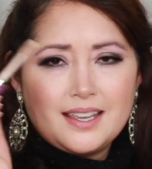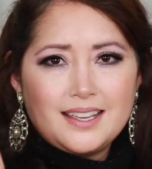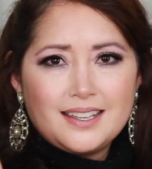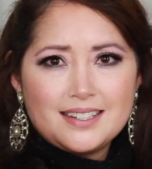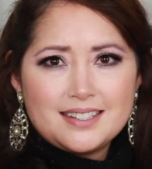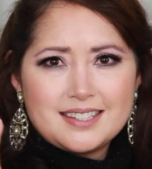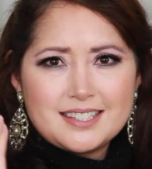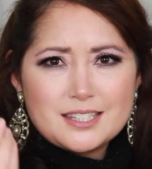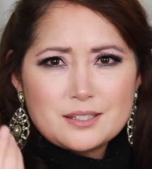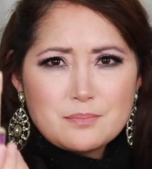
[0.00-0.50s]

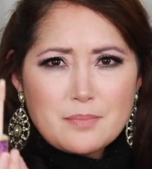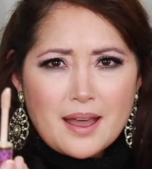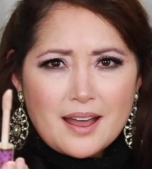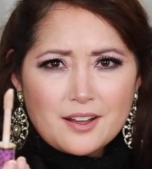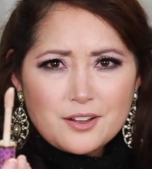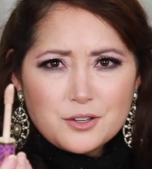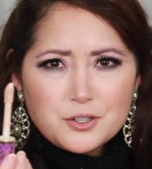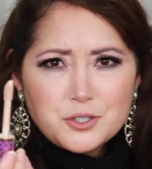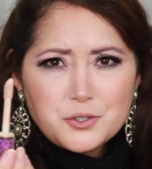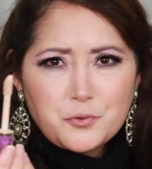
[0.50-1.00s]
it
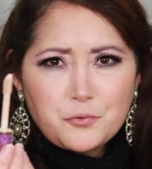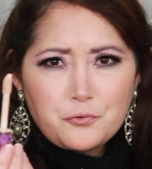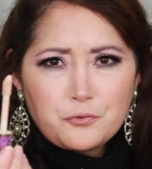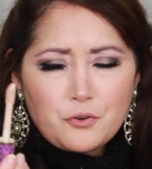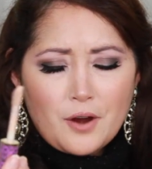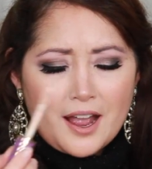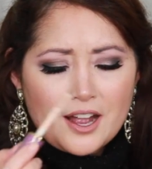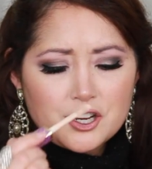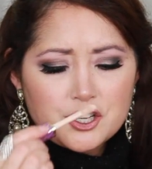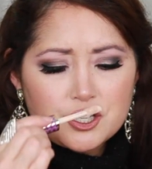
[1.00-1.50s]
smells
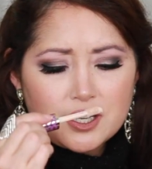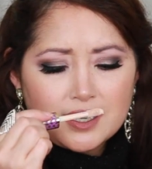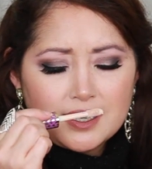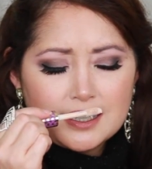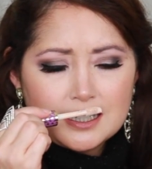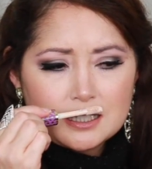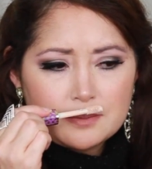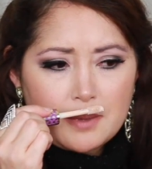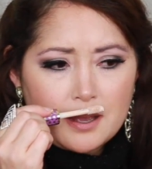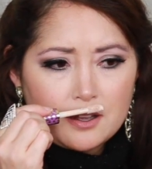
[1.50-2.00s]
fresh,
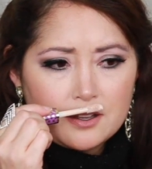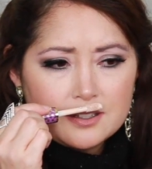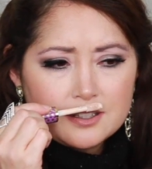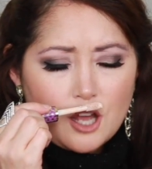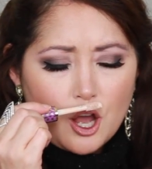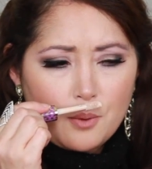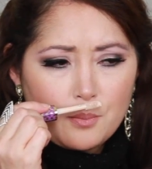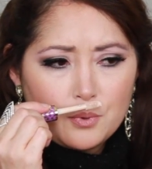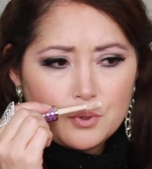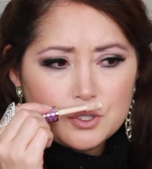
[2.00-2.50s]
like it
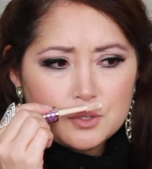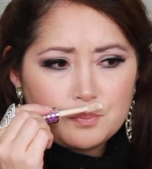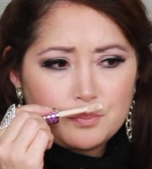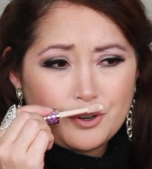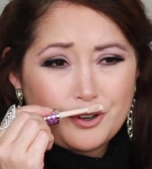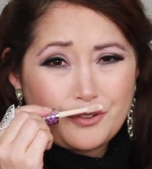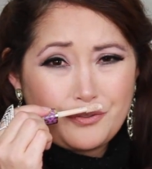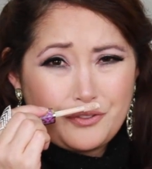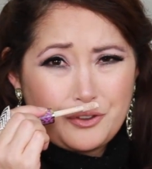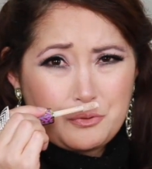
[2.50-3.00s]
smells almost
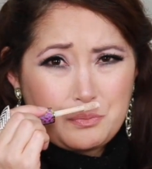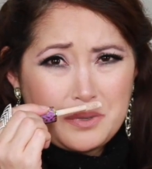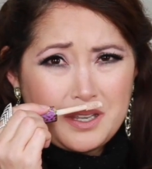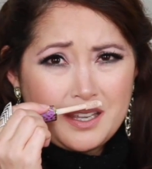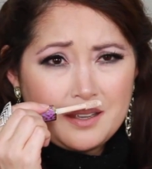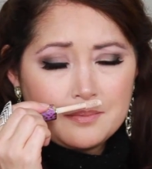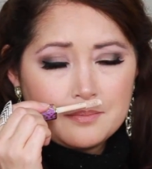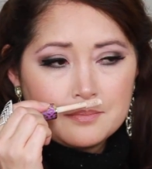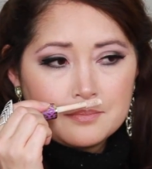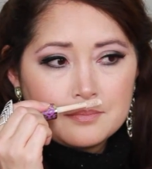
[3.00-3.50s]

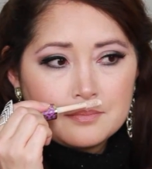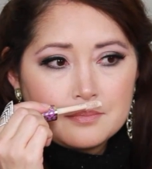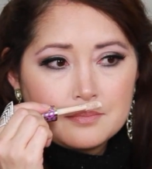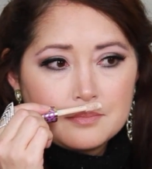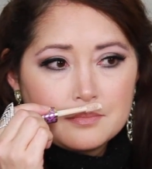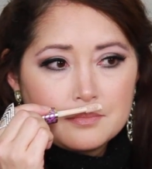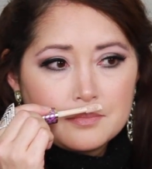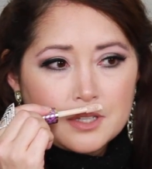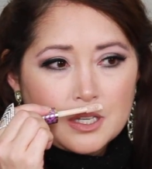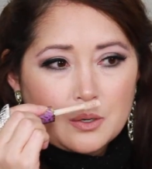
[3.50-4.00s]
perfumey,
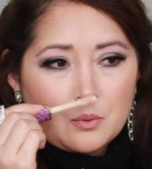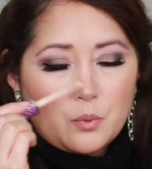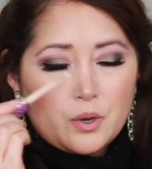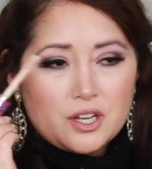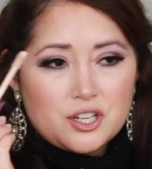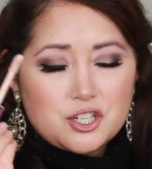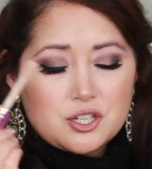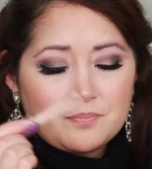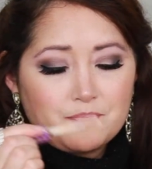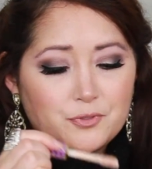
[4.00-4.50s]

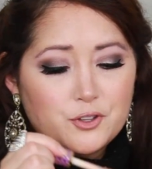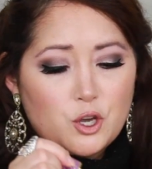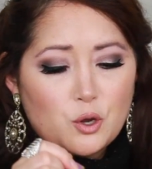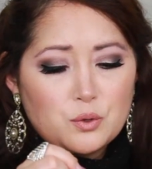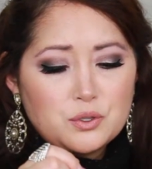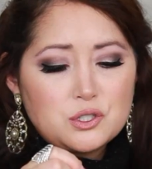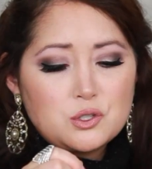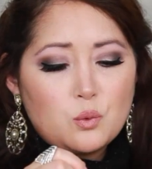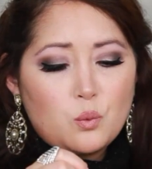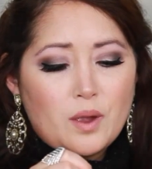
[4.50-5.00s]
which
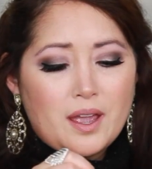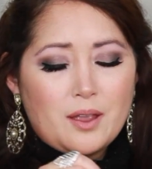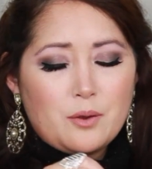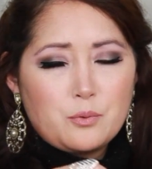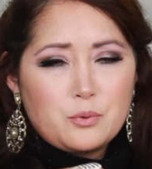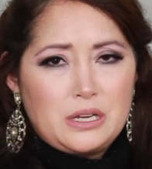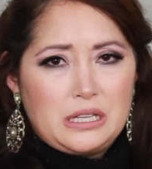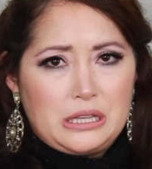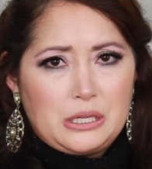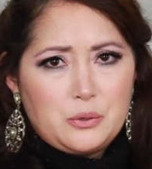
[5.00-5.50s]
goes away
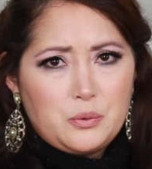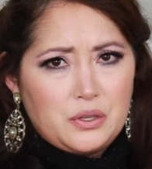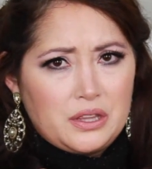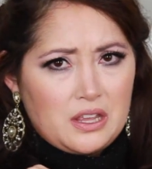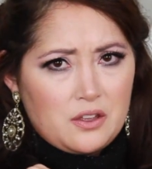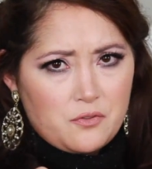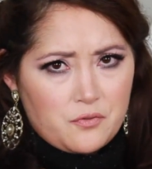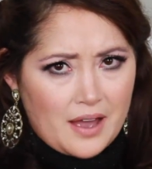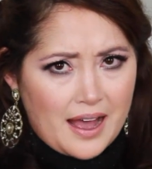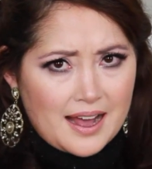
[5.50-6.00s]
really, really
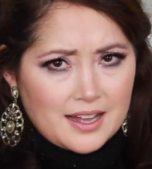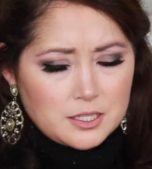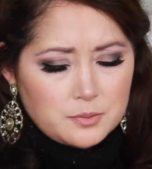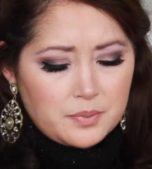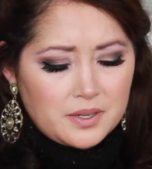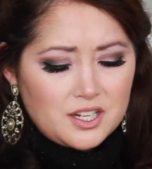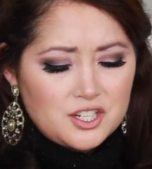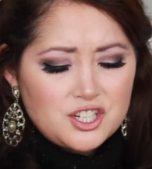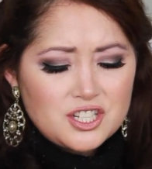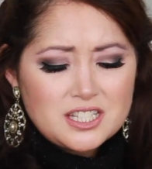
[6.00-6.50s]
fast, but
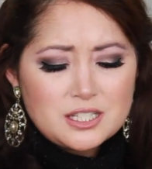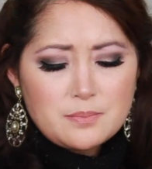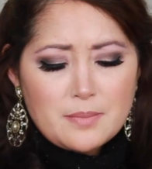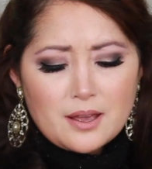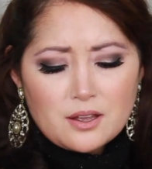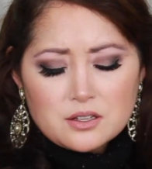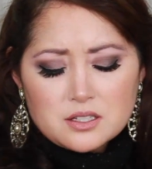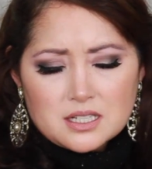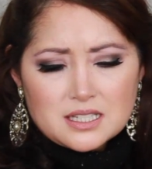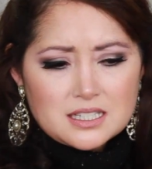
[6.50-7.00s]
it
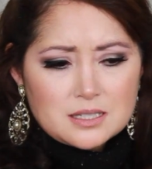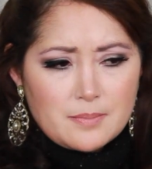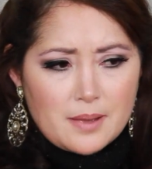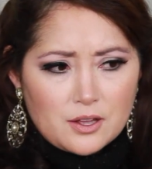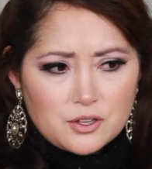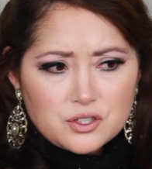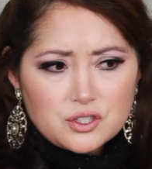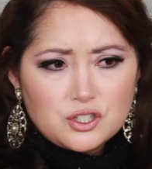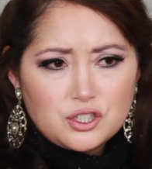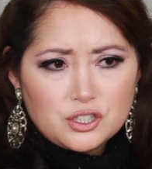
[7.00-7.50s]

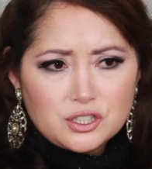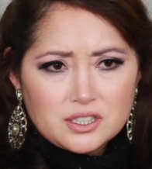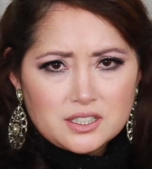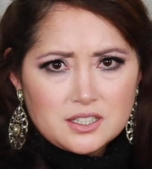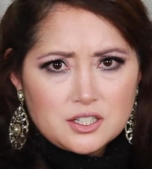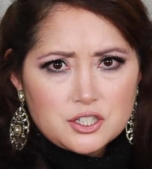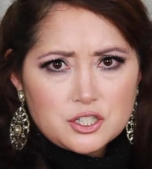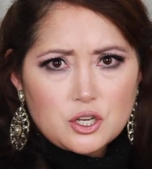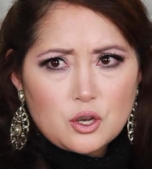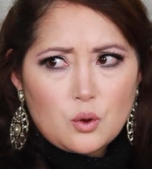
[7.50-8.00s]
smells good,
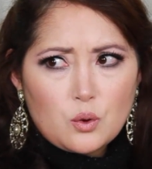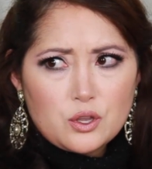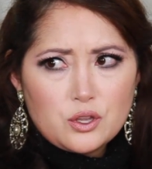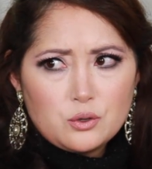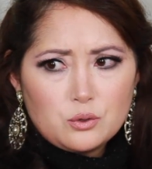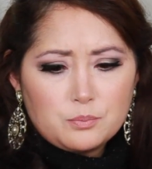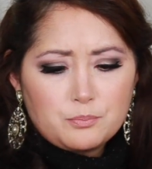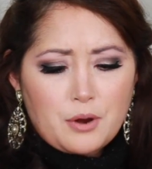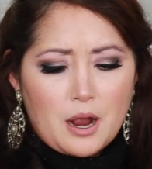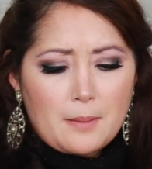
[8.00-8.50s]
so you'll
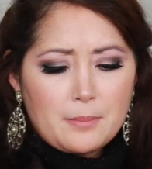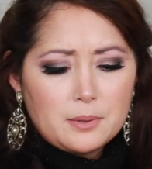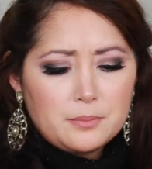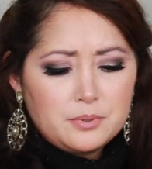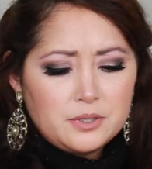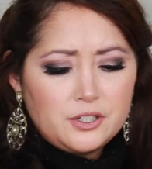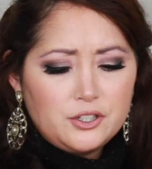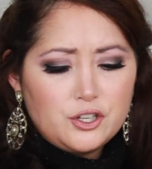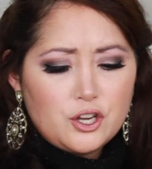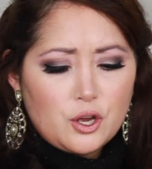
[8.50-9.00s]

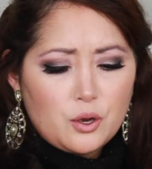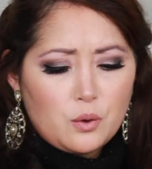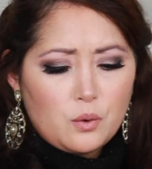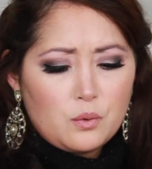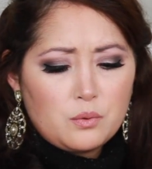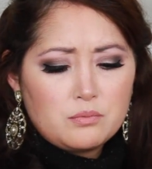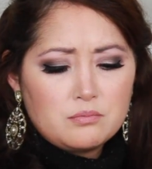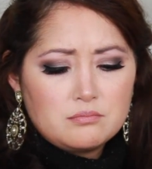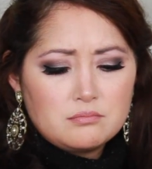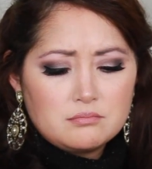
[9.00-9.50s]
probably
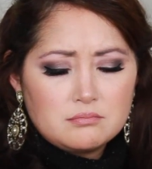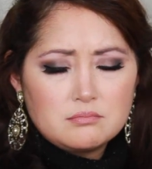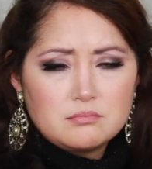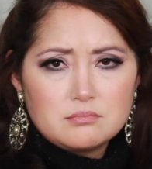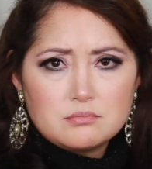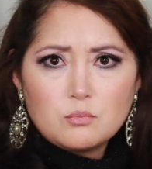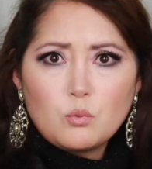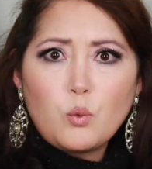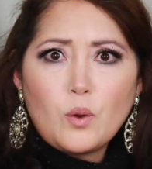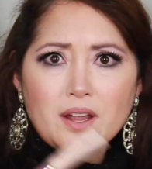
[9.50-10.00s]
know
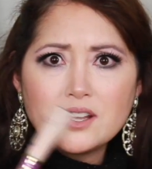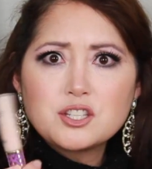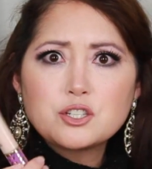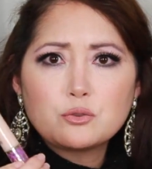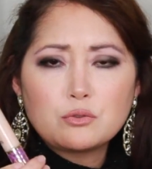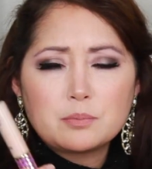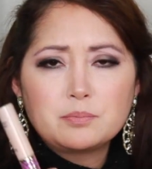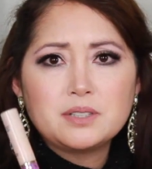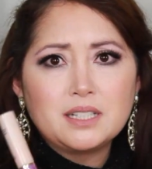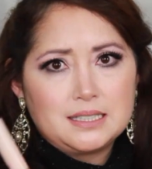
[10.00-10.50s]
when to
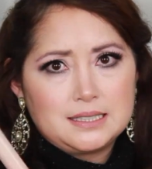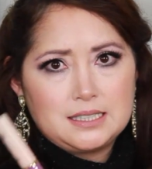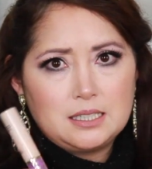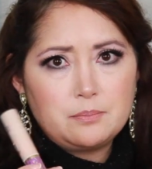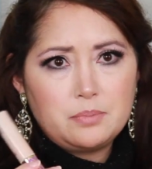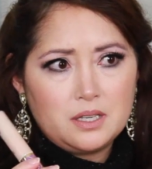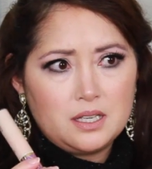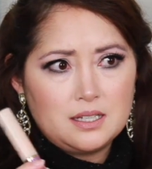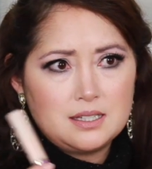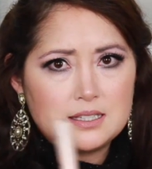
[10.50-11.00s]
replace it
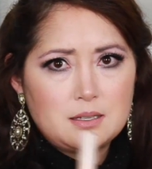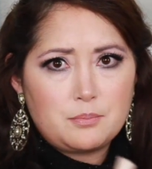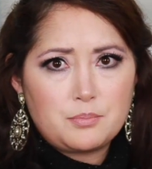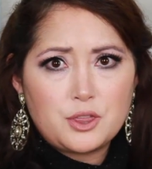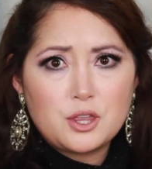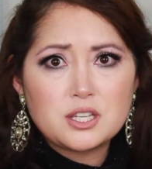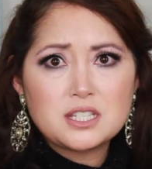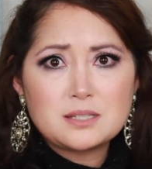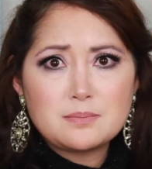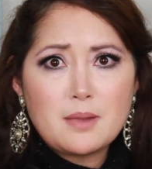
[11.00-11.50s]
because the
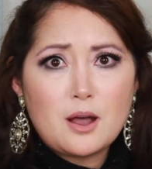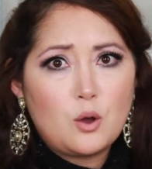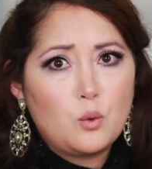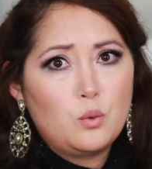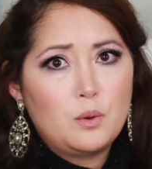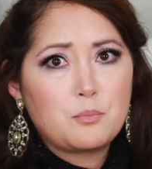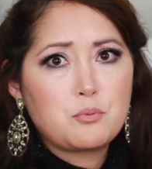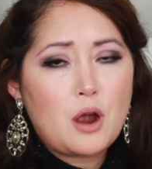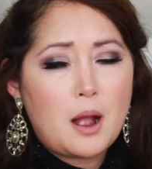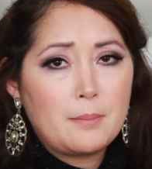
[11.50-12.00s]
smell will
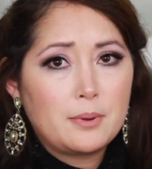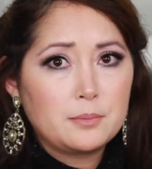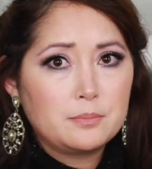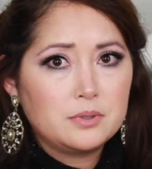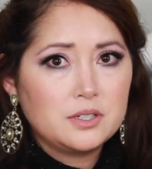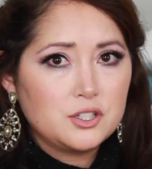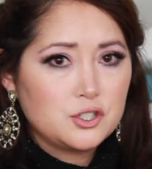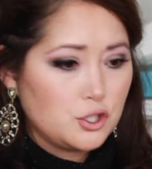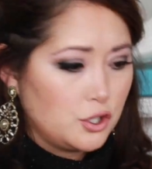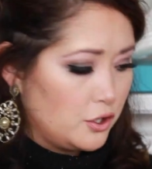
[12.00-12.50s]
probably
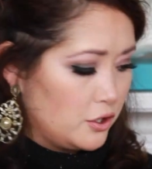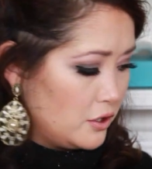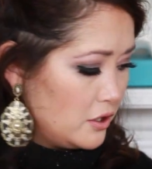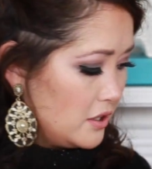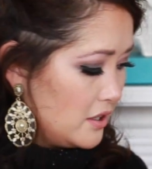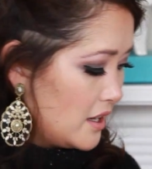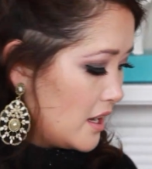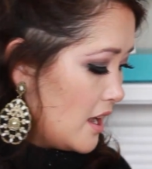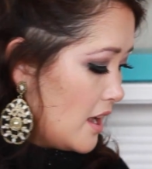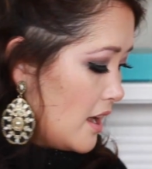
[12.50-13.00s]
turn.